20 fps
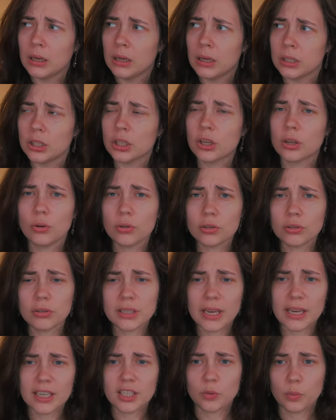You can also
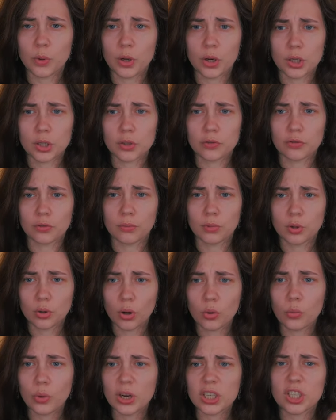take spirits from
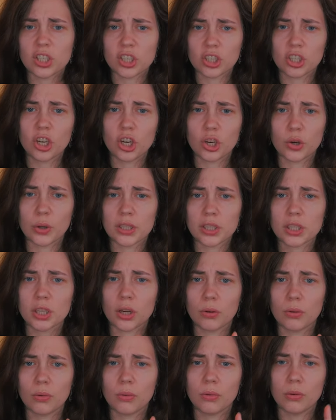non-witches too, and
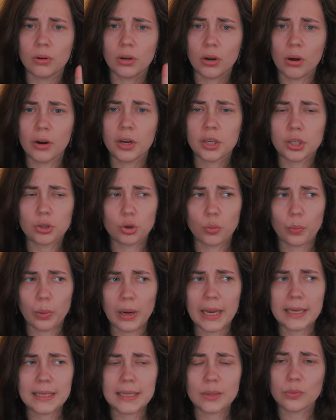so long as you
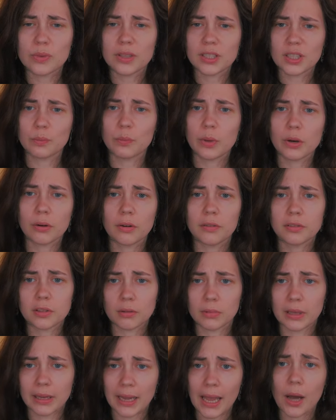replace it with the spirit of
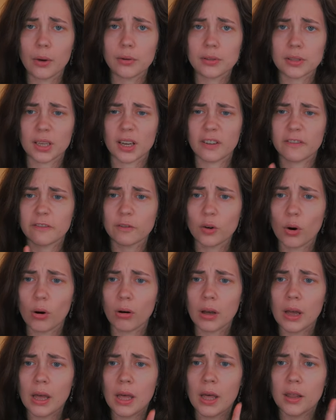something else, like a
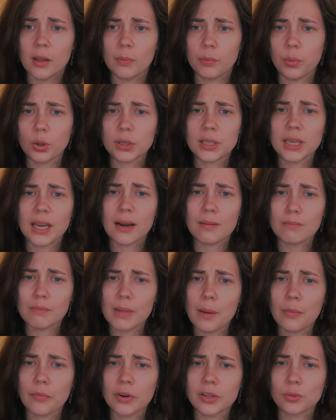frog, the body and
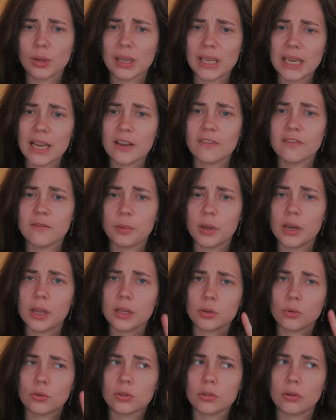memories will live, but
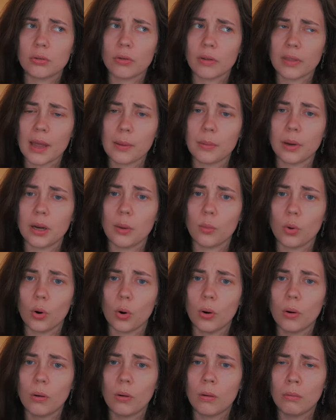it's also not them
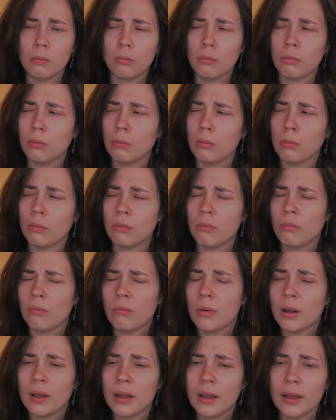anymore.
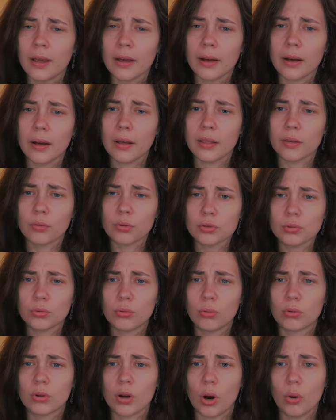They're also
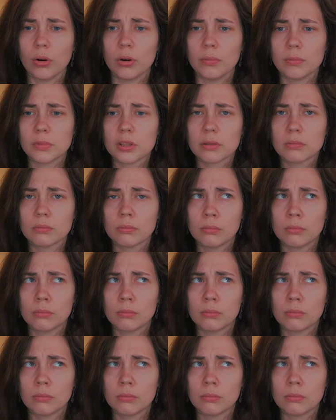called golems.